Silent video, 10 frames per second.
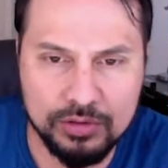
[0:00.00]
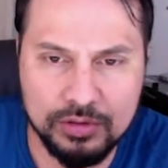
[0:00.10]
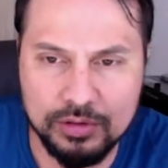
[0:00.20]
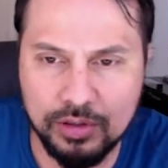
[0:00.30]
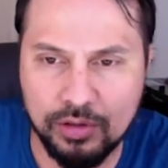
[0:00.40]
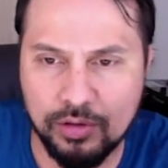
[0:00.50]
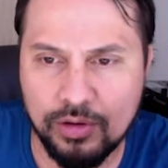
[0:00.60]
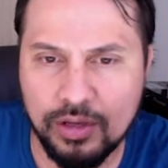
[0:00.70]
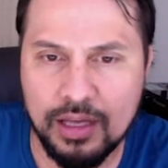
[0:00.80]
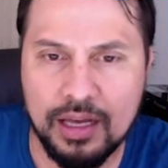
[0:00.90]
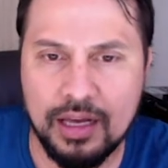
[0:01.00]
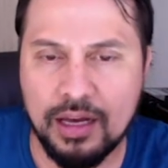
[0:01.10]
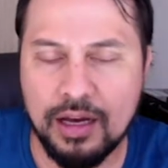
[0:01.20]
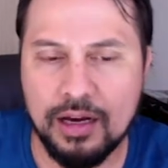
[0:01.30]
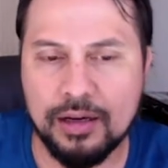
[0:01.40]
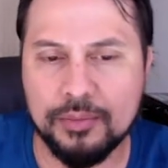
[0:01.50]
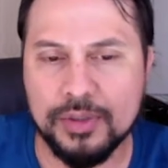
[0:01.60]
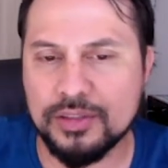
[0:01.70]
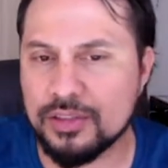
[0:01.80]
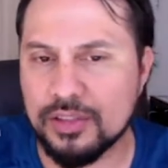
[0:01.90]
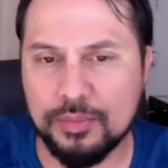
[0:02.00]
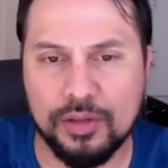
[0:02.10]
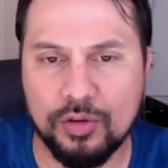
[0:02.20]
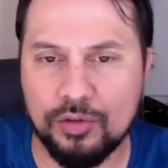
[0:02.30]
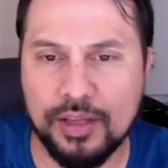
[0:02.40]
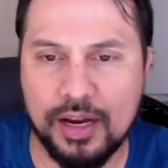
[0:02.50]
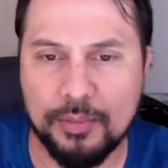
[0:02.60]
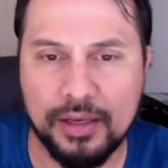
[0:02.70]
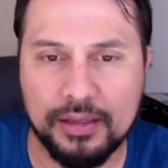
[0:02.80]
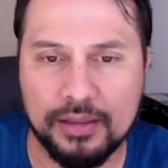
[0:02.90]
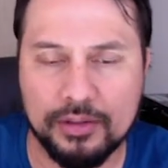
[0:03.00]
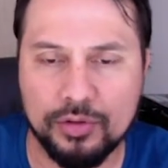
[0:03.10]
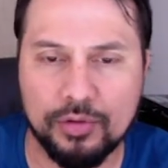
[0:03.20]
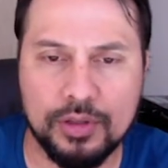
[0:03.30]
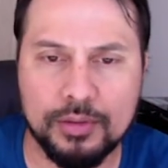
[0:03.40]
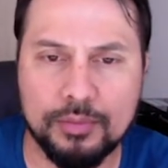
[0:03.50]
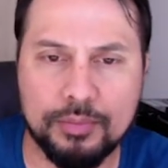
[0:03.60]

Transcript: So it's just something new that I'm getting into it.